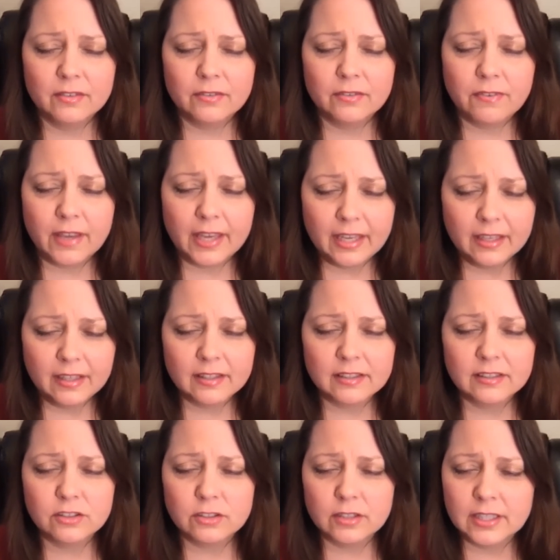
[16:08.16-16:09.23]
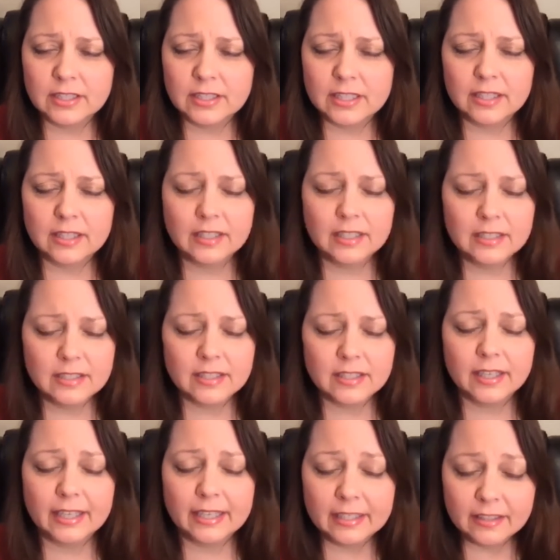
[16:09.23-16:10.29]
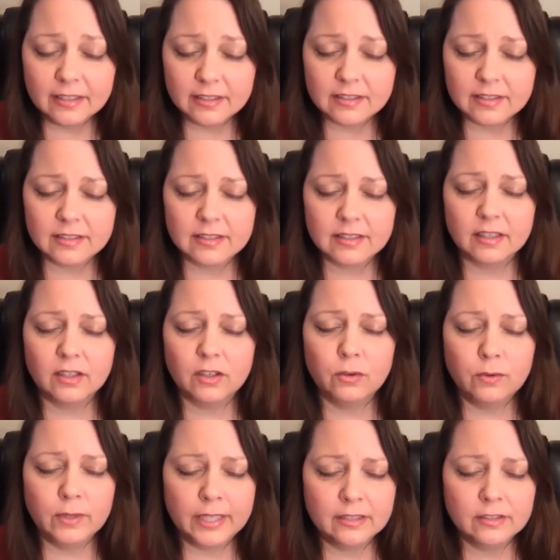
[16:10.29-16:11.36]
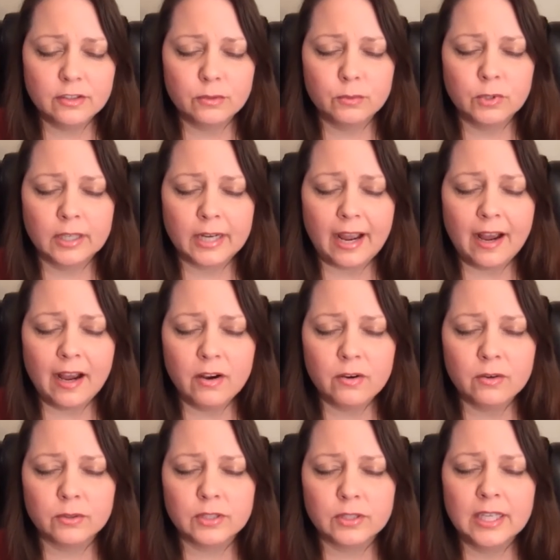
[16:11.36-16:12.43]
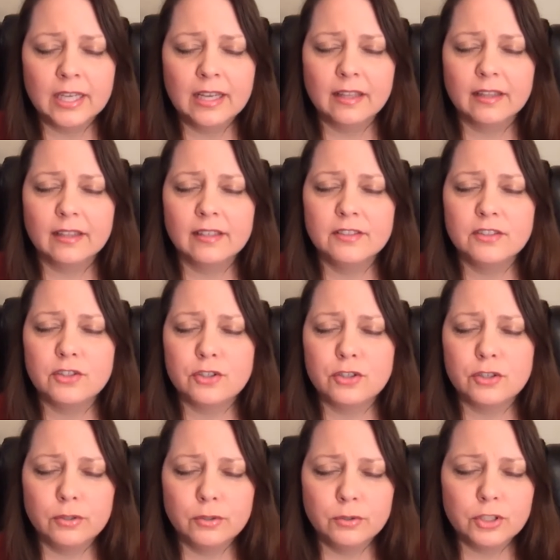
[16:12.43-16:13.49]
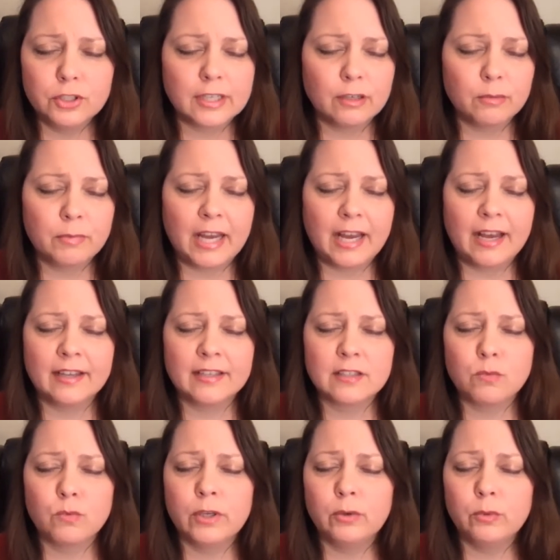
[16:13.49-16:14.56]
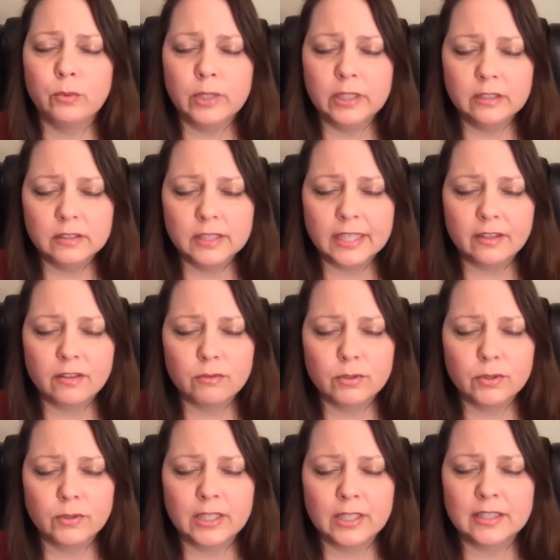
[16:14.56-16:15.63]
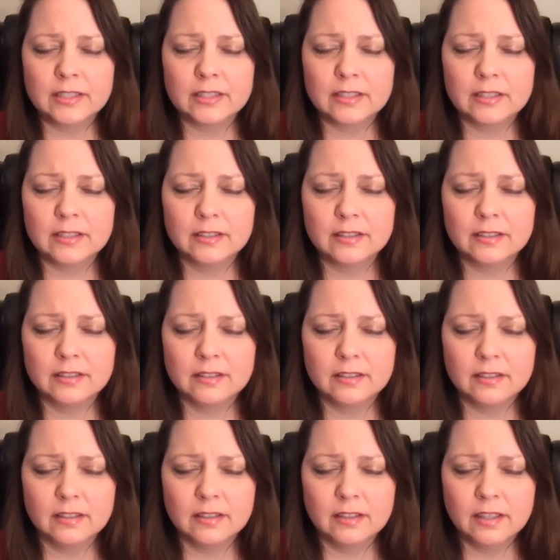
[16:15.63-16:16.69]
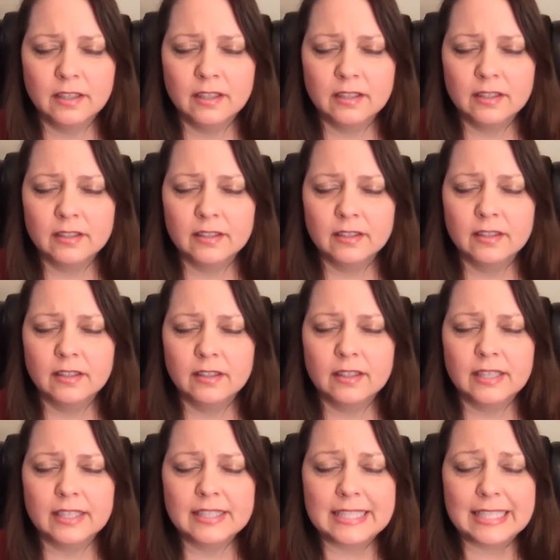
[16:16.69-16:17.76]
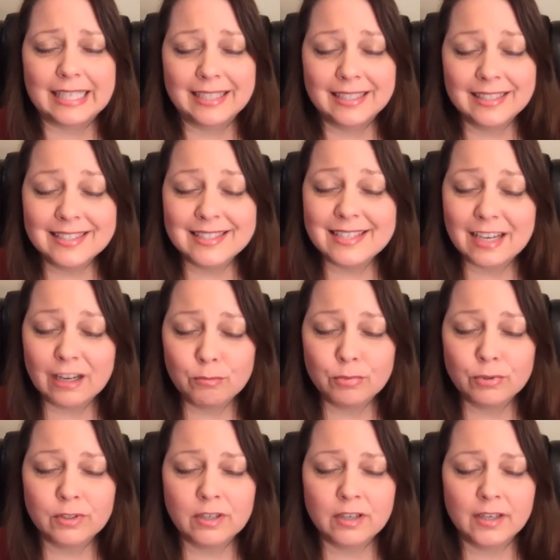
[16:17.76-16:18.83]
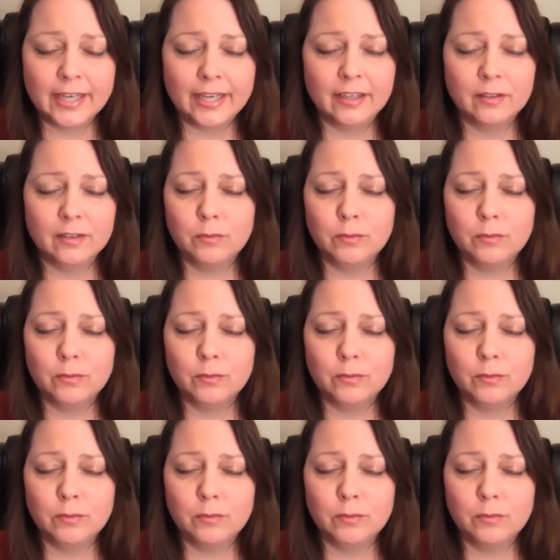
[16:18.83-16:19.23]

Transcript: Faith and trust that this is going to work out. This too shall pass. We will get through this. This is temporary.